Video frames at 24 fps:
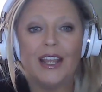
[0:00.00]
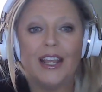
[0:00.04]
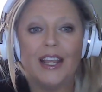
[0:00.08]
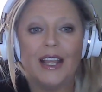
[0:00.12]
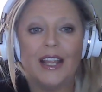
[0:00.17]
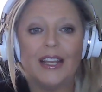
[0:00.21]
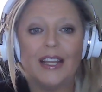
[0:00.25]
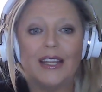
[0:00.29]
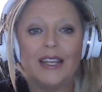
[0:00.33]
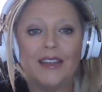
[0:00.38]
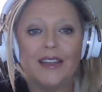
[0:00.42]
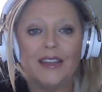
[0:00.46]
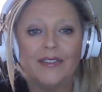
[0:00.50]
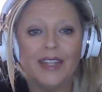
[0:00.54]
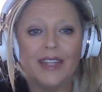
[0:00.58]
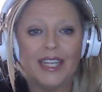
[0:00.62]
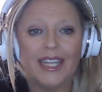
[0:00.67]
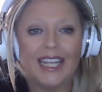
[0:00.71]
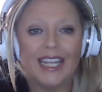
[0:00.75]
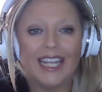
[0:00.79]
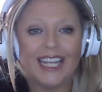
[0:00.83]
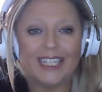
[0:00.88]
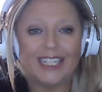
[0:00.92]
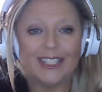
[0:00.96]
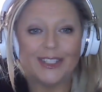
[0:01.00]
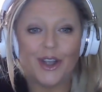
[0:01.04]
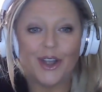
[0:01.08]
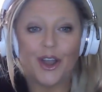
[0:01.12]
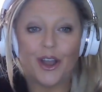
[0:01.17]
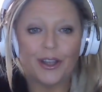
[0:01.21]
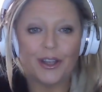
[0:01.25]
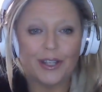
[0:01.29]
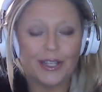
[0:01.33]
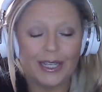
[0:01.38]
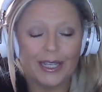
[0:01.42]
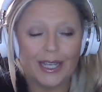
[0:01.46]
loving and
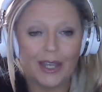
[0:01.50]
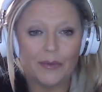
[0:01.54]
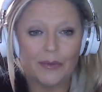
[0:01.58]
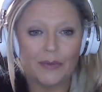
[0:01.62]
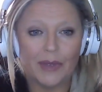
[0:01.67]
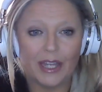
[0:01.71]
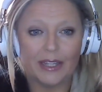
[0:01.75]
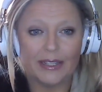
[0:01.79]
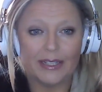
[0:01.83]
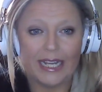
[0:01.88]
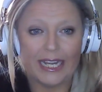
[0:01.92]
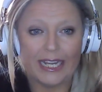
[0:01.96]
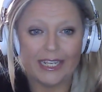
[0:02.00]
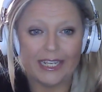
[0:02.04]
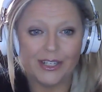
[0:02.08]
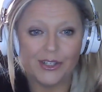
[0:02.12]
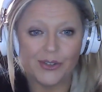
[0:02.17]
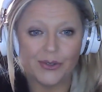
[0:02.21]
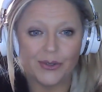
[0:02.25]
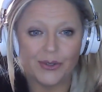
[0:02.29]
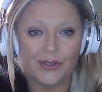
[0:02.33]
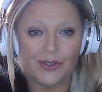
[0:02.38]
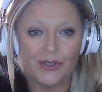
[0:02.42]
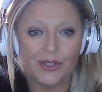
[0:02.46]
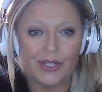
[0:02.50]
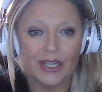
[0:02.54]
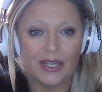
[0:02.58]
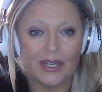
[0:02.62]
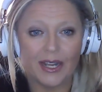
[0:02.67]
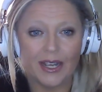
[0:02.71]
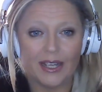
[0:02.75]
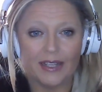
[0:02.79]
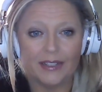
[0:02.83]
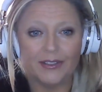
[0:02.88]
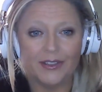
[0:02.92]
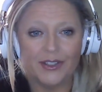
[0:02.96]
talking about angels and
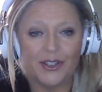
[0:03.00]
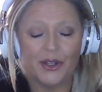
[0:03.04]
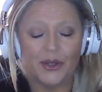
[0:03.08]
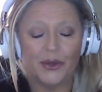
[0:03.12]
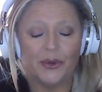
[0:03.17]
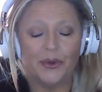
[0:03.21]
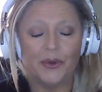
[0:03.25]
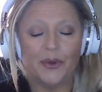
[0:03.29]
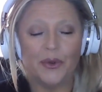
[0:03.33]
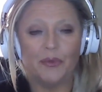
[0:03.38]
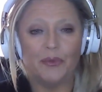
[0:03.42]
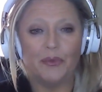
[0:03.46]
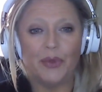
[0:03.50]
how to